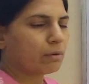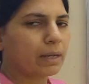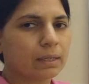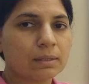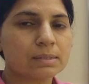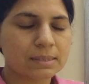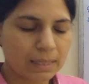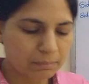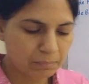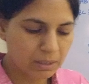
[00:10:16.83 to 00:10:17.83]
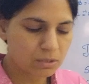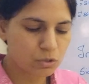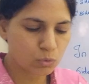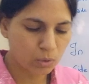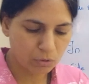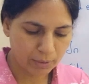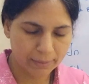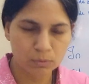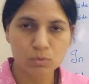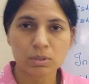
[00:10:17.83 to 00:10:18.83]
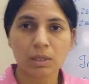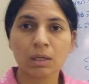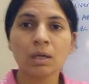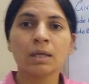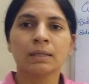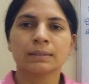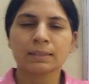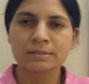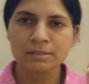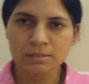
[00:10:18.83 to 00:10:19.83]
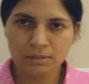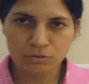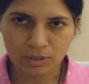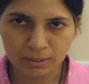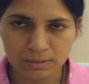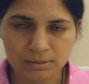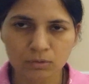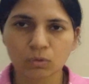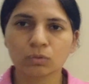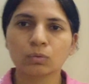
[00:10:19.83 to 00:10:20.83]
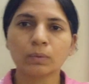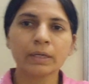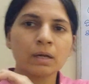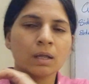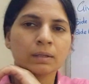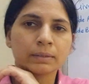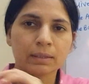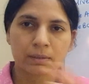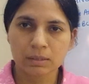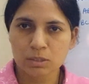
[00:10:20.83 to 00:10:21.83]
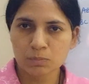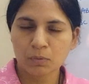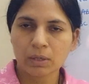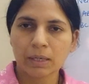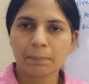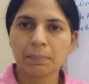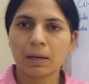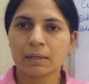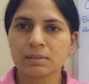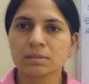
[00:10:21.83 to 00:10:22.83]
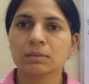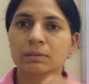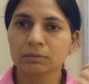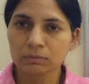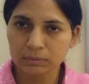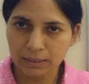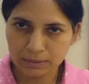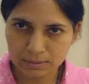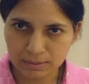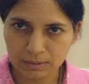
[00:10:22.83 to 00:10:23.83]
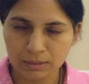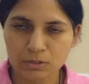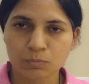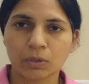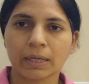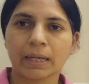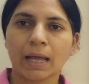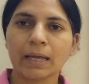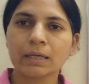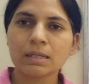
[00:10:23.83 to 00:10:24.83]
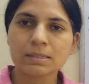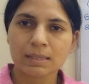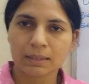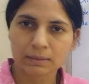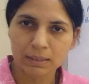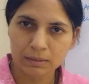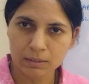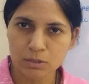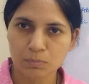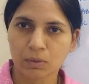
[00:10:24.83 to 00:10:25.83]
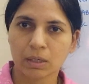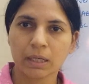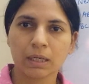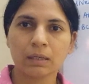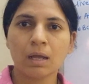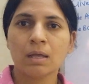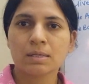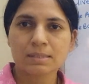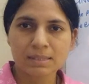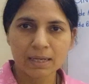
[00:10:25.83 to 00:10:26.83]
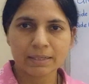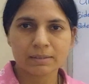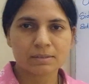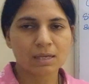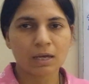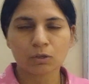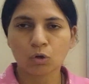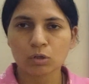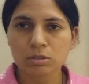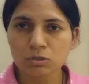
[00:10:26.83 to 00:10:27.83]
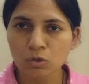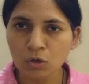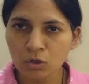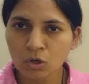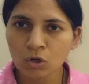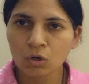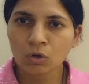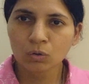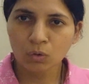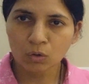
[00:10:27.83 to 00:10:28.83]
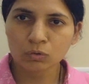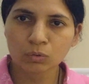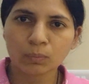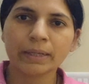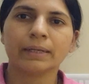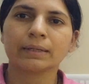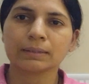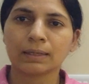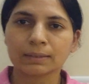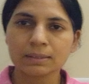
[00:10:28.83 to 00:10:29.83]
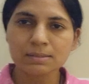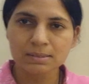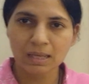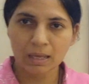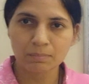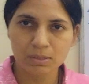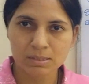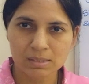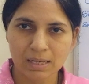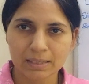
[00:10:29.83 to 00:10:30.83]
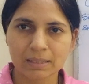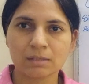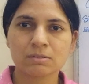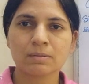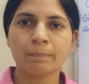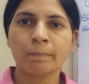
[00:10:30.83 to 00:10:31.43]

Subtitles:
triangles. That means you are trying to say that since the triangles are congruent, their corresponding parts, that is their corresponding angles and their corresponding sides, are also congruent. That is same in size,